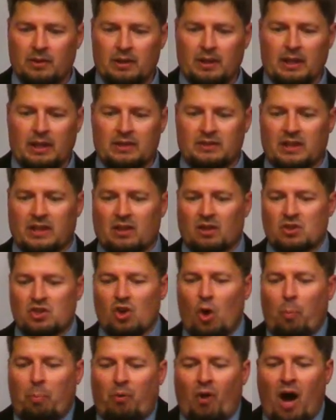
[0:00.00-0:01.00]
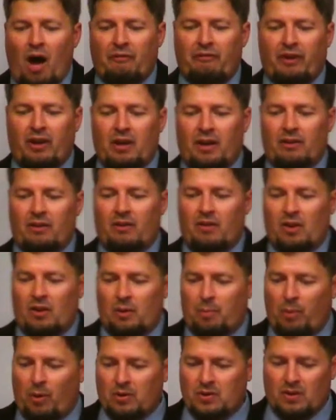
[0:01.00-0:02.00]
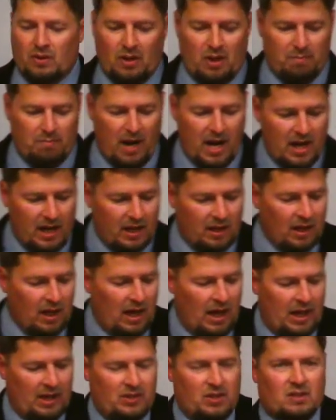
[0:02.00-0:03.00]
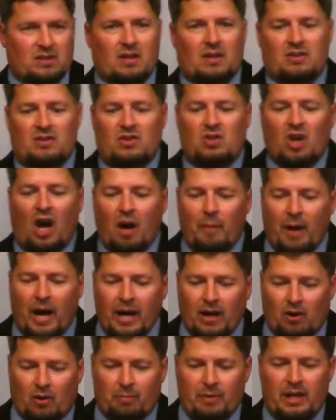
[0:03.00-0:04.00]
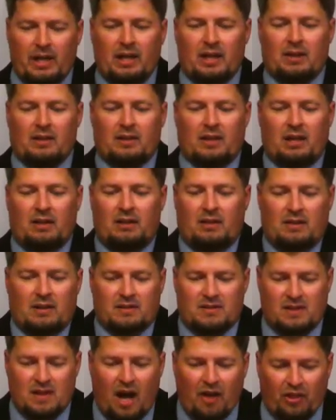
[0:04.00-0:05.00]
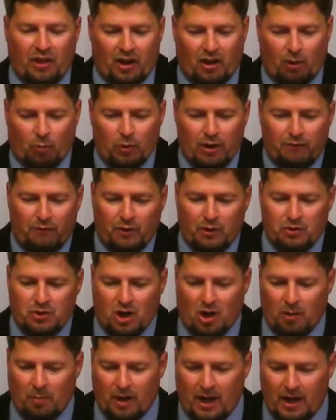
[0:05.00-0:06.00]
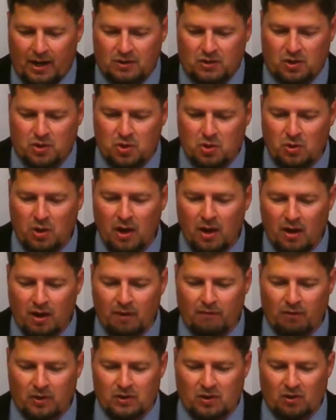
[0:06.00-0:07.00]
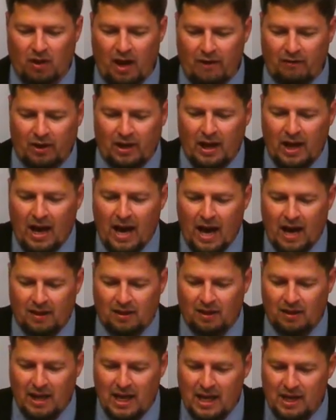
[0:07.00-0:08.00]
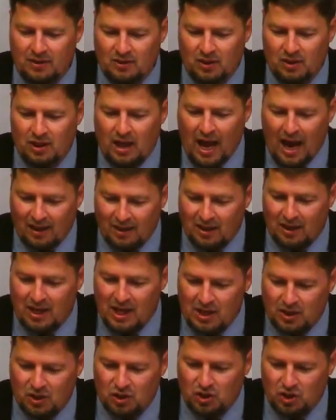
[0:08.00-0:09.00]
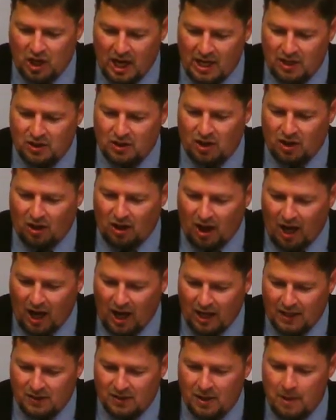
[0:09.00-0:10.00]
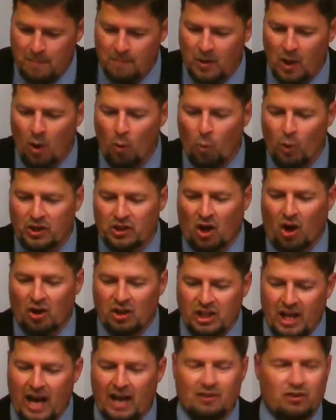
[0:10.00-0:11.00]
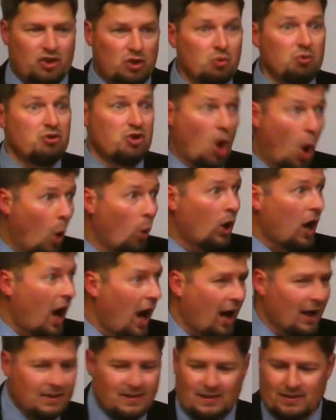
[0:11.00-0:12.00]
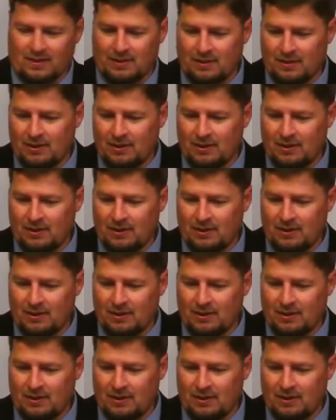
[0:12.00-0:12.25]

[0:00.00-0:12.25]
He's like, there's no profit other than the person that made it. It's just a dumb idol, meaning it, it, it's nothing. I'll read for you Jeremiah 2 and verse 11. Hath a nation, hath a nation changed their gods, which are yet to know gods?